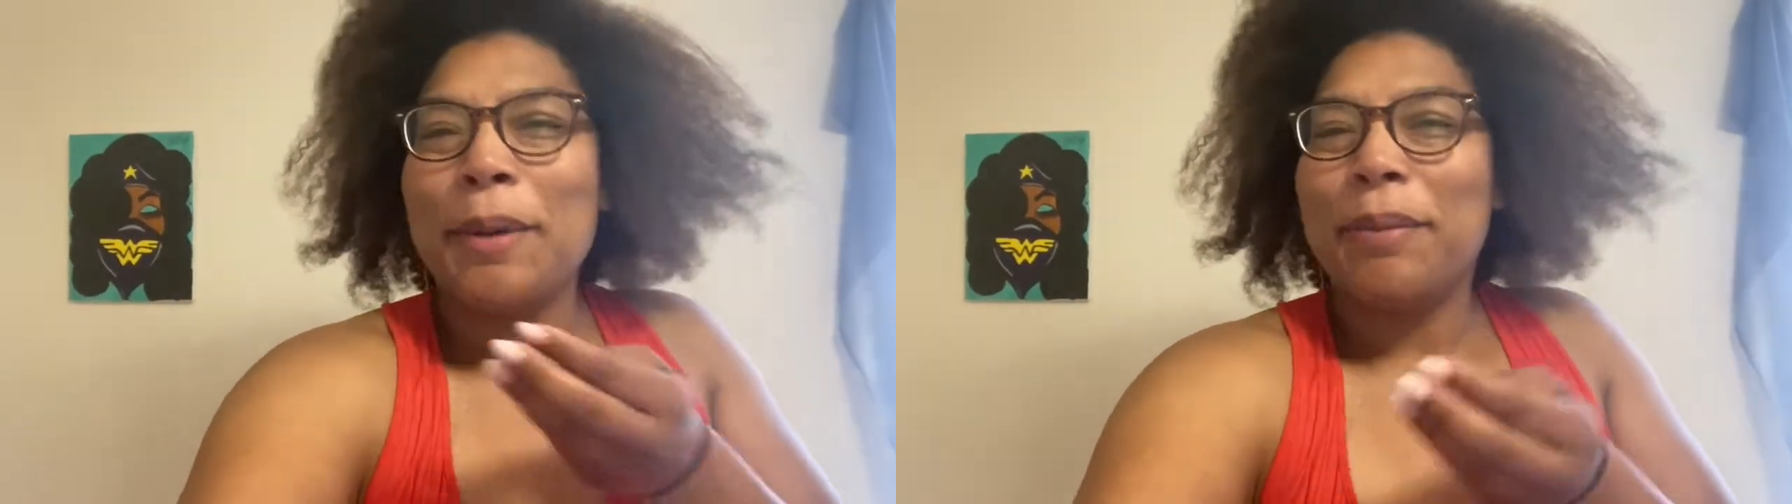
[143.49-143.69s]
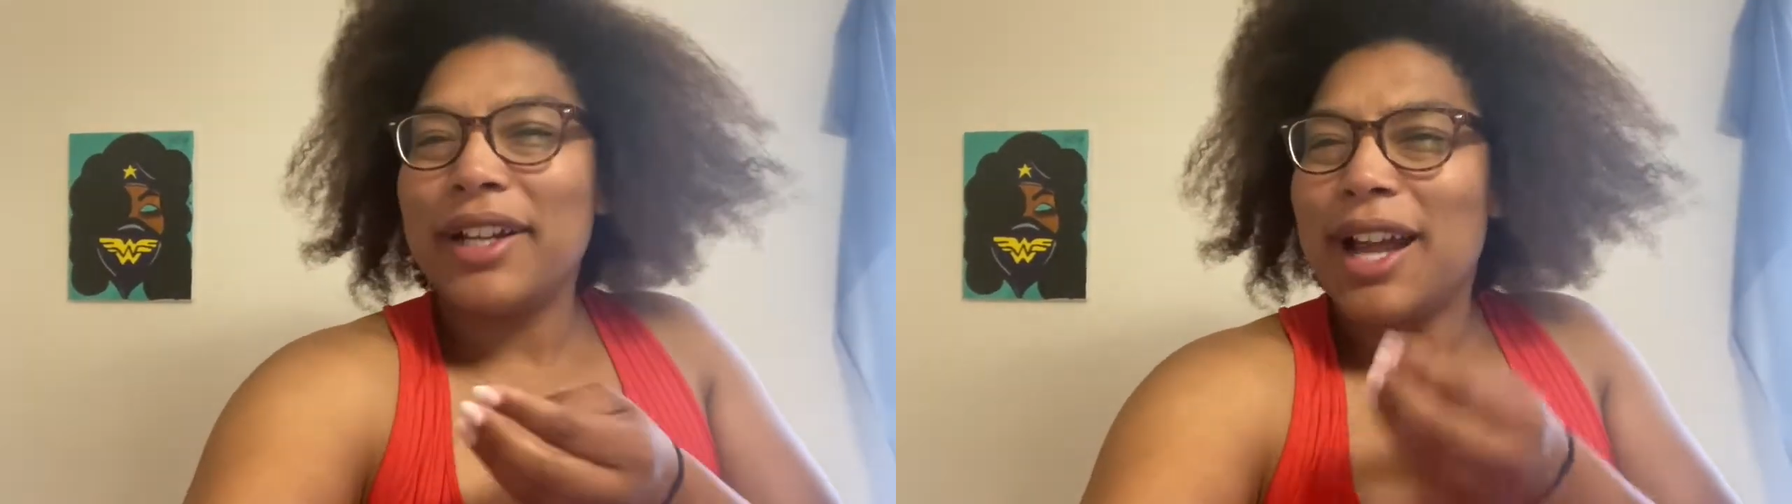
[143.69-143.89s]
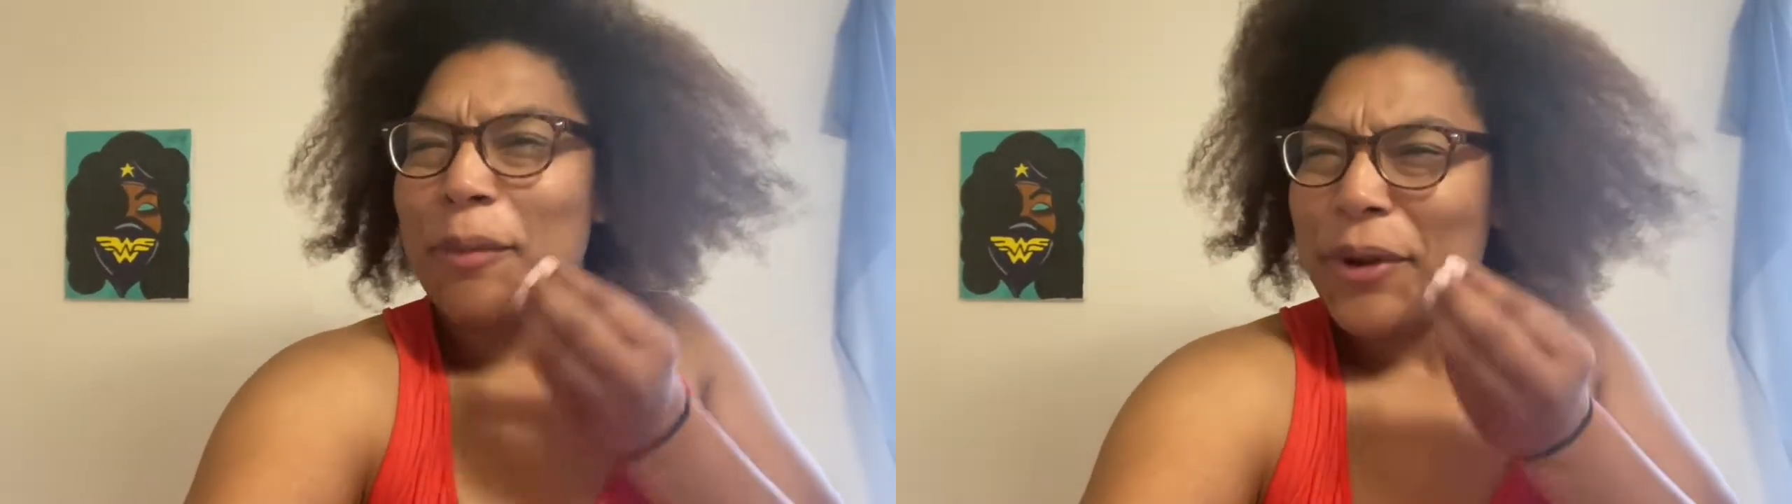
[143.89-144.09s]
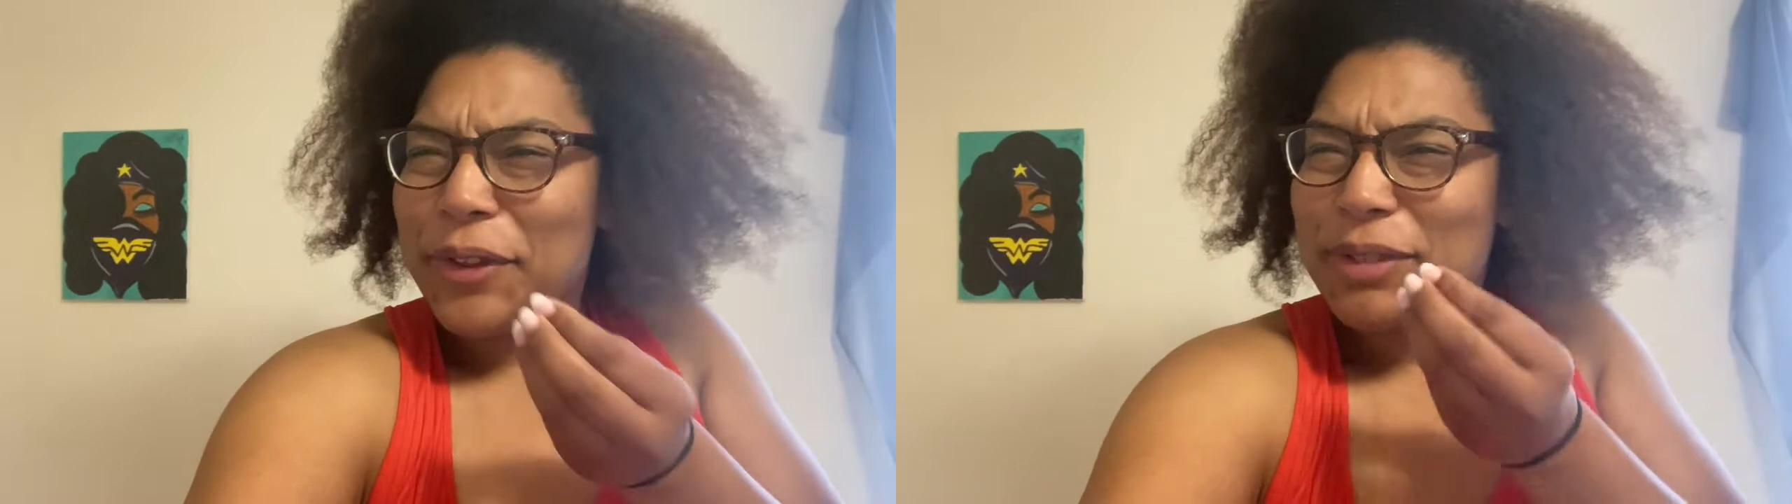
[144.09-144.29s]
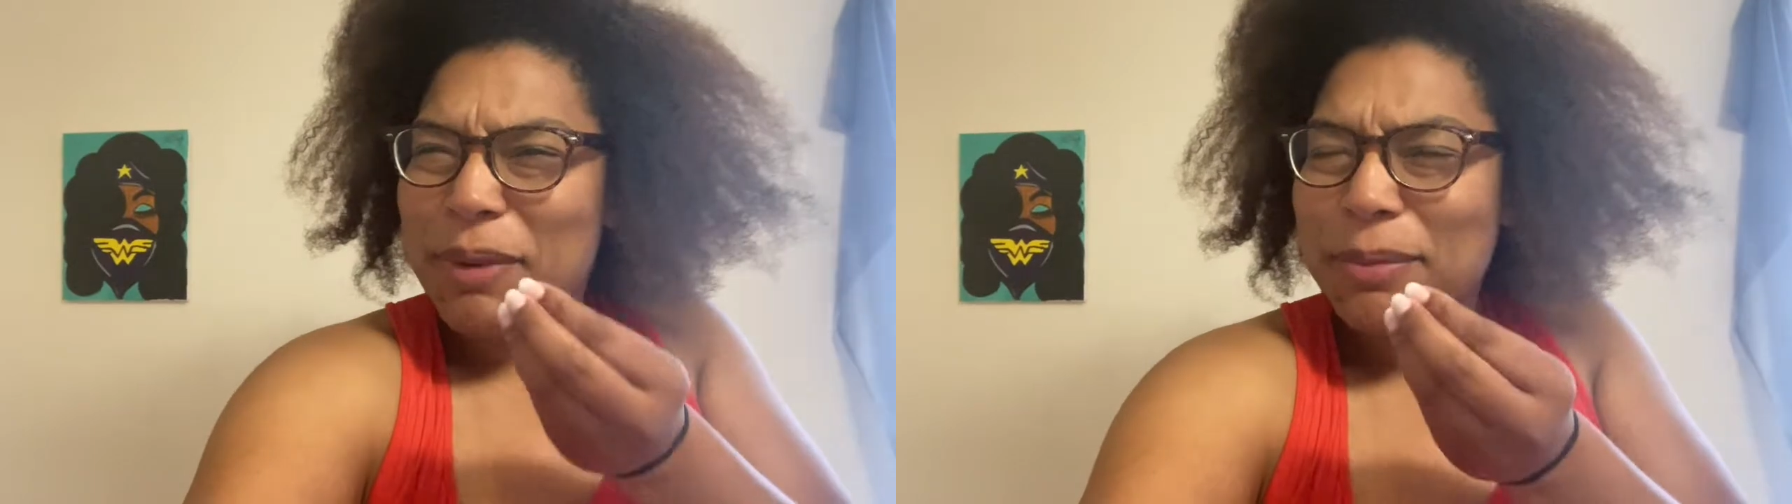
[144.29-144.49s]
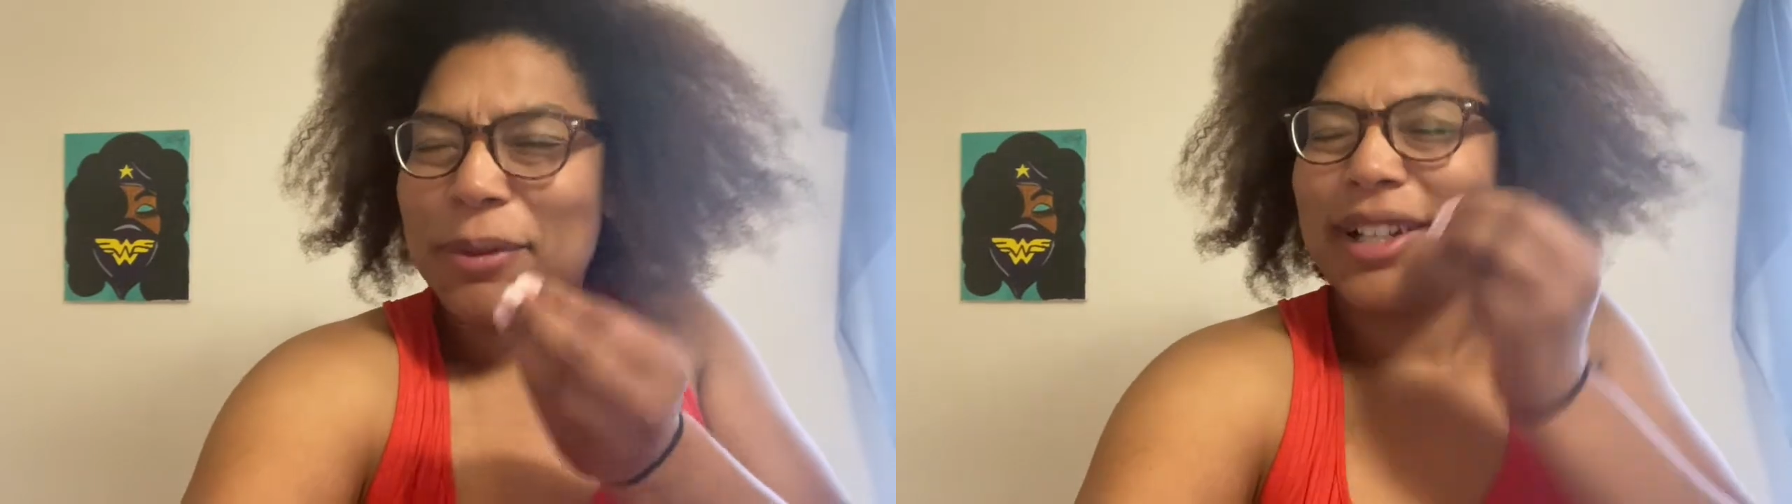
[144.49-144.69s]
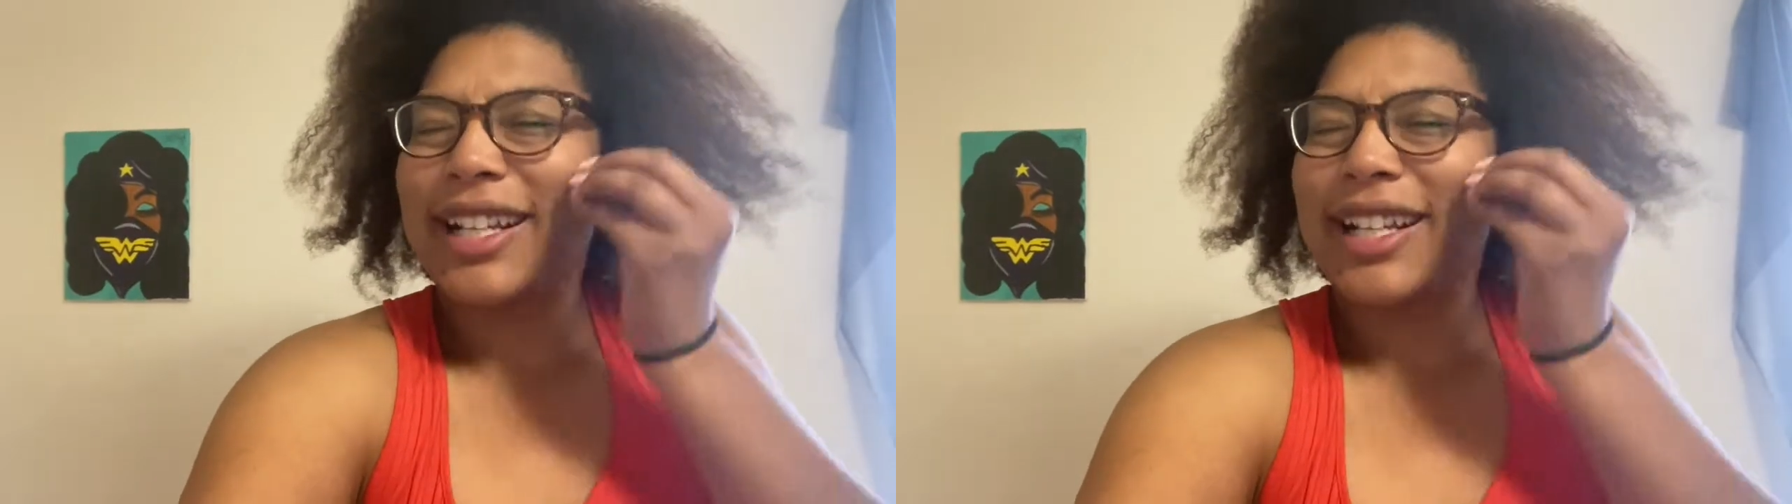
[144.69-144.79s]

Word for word: but I'm one of those people and